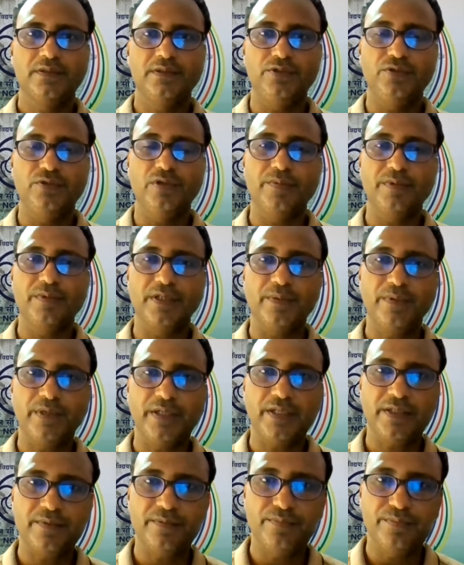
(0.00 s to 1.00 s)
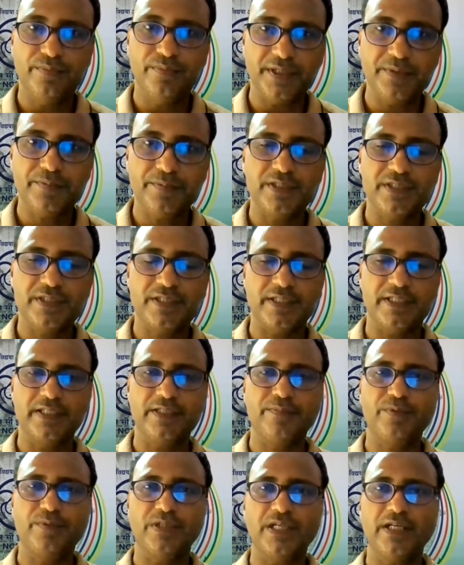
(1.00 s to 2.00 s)
You have given a very
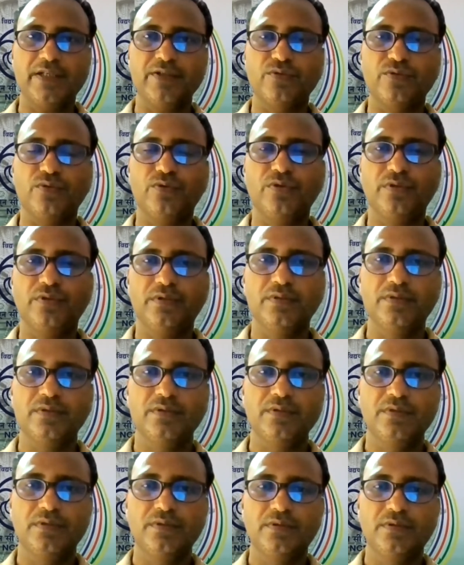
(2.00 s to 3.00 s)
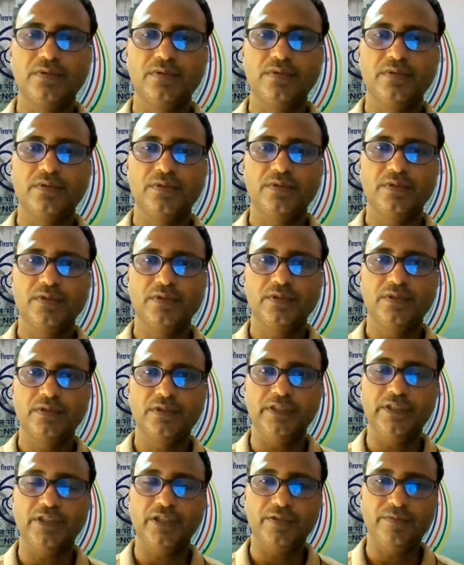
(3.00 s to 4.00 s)
significant role
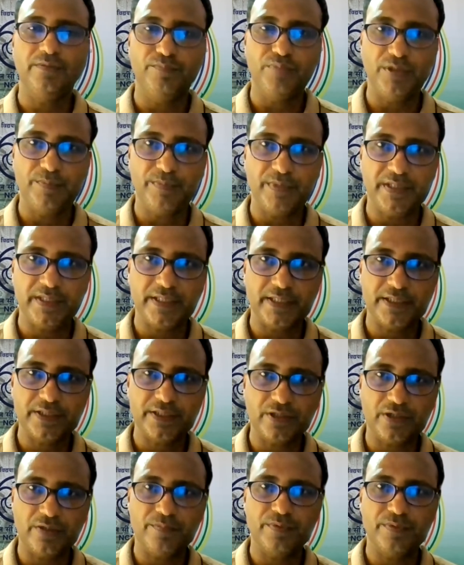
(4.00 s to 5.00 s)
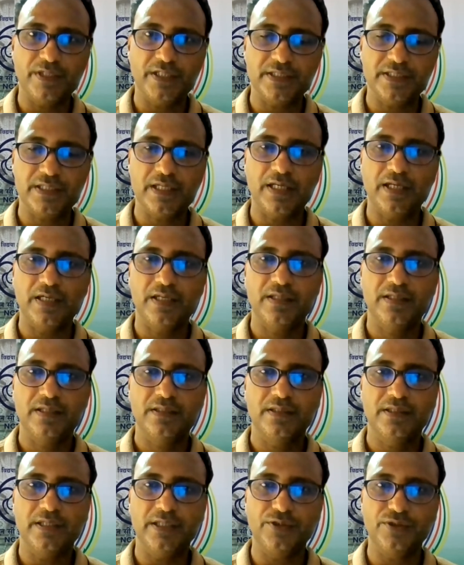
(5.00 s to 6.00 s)
in the implementation of National
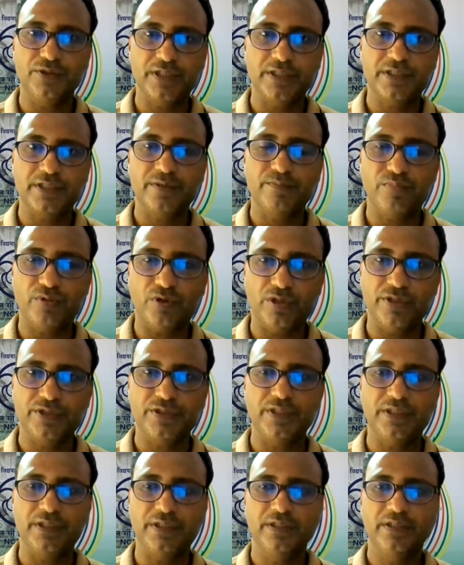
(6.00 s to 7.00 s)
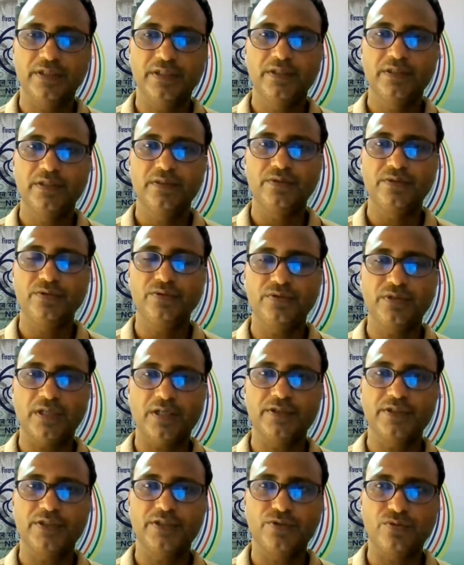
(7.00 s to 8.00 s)
Education Policy
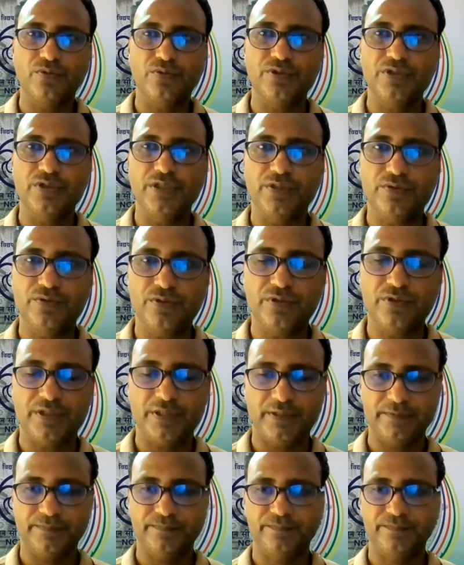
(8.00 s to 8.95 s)
2020.